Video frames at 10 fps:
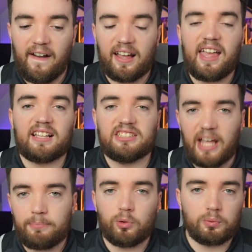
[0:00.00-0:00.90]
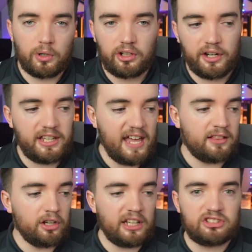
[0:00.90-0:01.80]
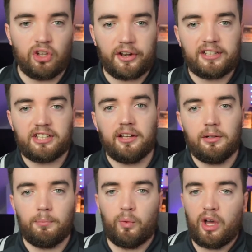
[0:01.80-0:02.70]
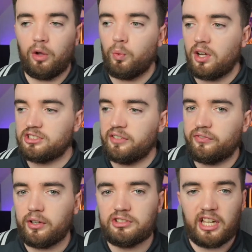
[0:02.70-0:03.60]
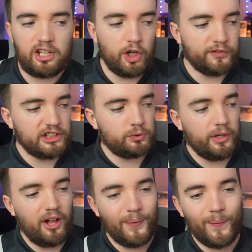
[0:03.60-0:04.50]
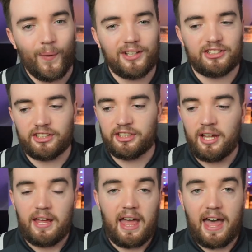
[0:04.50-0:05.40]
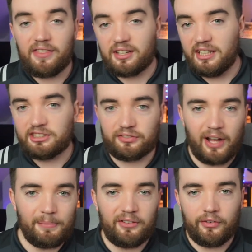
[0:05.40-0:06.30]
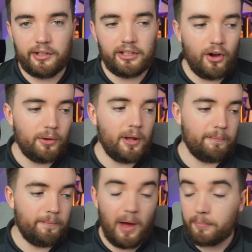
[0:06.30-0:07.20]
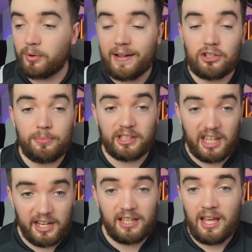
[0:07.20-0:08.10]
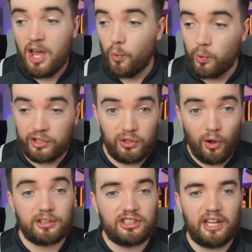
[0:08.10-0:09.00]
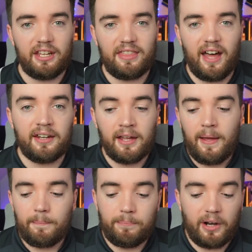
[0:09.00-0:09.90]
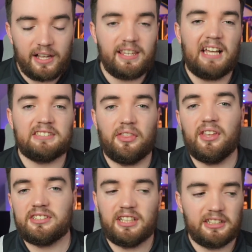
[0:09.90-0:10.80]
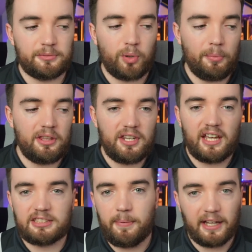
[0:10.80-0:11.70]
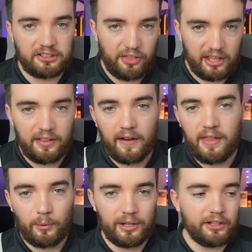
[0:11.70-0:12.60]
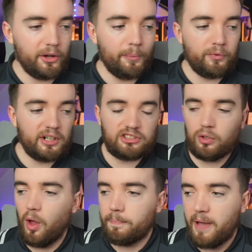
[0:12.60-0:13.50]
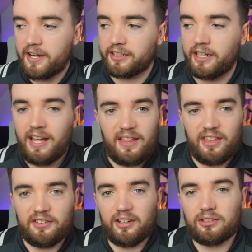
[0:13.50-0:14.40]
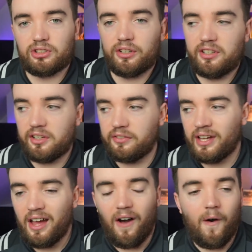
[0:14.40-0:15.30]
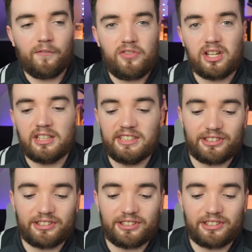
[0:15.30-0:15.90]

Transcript: accept what we're going to get. Look, it's not ideal. We all wanted full takeovers. We all wanted the Glazer family fully gone and a brand new beginning. We're not getting that. But I guess this is probably the next best thing that we could hope for. It's a lot better than the alternative of the Glazer